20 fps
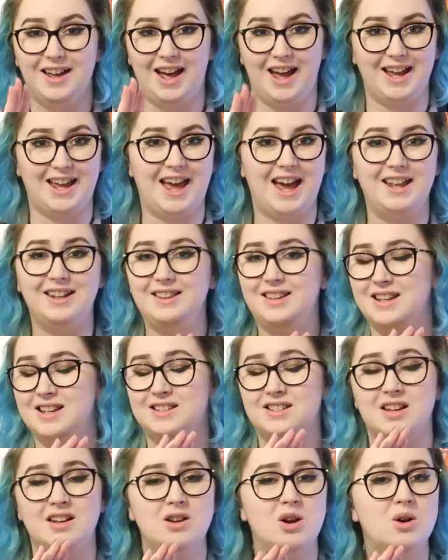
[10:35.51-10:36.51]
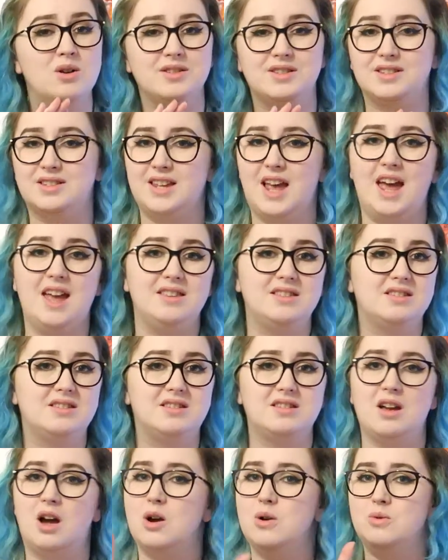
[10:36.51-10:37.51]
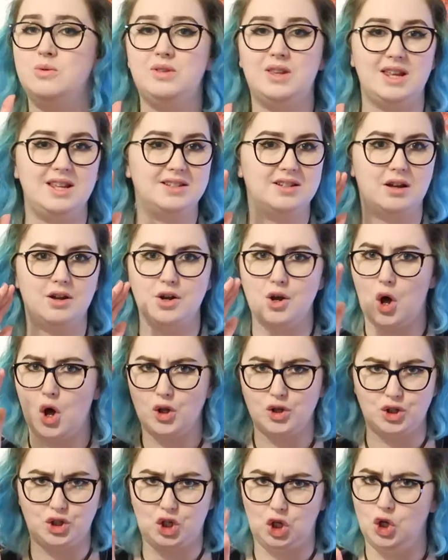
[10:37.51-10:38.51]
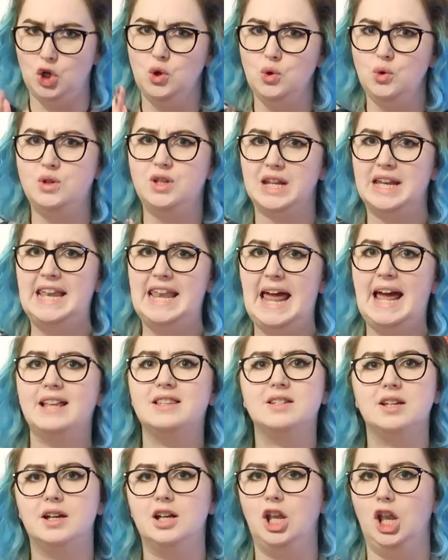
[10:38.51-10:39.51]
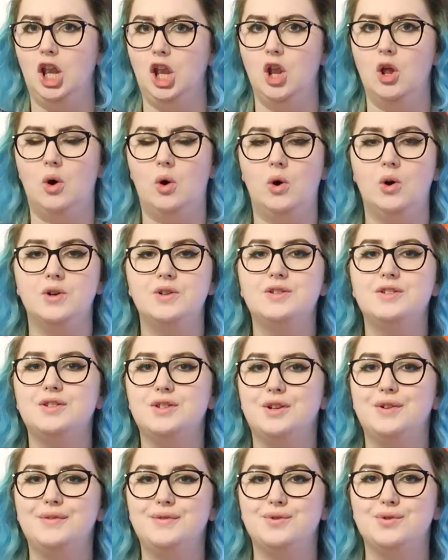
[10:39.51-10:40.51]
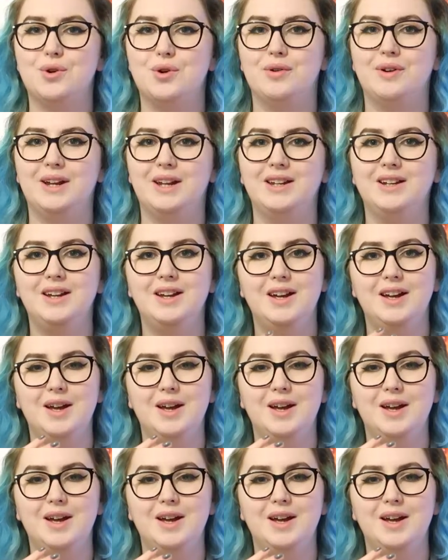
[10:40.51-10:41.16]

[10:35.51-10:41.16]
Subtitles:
Again, these are not set in stone, these are not to the letter laws of drawing,